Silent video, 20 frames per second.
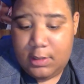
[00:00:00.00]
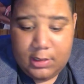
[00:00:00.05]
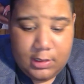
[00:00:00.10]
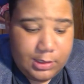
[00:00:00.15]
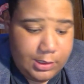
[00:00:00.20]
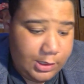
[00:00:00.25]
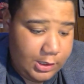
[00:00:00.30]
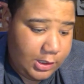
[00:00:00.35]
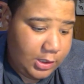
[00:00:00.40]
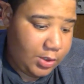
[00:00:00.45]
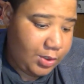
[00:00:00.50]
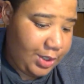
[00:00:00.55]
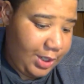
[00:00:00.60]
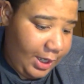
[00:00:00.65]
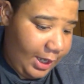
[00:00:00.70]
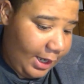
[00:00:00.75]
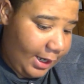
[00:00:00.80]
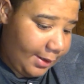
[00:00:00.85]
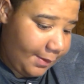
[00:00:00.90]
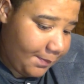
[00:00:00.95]
So,
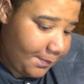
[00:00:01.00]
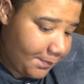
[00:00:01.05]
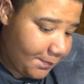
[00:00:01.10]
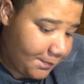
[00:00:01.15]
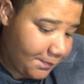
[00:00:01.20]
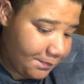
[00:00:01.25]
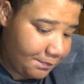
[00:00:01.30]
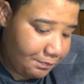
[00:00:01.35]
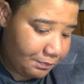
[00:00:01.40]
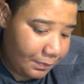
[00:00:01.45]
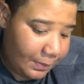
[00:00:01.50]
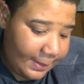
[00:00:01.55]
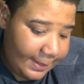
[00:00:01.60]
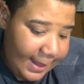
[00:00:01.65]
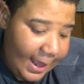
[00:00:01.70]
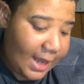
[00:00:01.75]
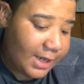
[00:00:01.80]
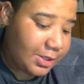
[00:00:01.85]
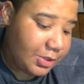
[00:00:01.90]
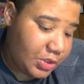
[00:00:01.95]
yeah.
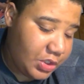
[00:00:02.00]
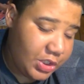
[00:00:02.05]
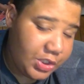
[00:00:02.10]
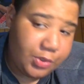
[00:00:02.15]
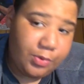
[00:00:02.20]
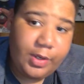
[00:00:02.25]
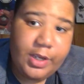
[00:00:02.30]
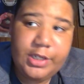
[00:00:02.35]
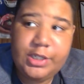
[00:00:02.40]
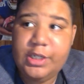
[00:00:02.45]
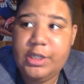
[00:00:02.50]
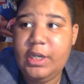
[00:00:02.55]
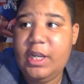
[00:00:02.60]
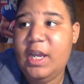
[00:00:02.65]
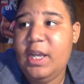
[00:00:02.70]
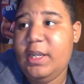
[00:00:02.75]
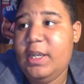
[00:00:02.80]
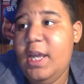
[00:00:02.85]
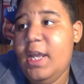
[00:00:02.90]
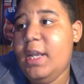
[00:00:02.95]
That's your situation. You
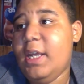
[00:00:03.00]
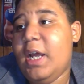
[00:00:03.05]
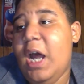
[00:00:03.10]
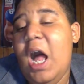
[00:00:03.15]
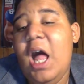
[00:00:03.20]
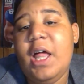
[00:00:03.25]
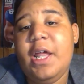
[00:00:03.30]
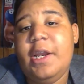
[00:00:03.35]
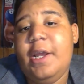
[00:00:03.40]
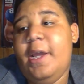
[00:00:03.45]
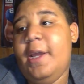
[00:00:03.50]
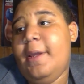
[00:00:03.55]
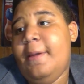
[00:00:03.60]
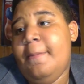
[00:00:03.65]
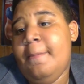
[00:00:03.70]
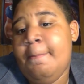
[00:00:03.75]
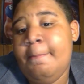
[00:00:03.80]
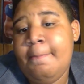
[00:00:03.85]
got Kenny Golladay.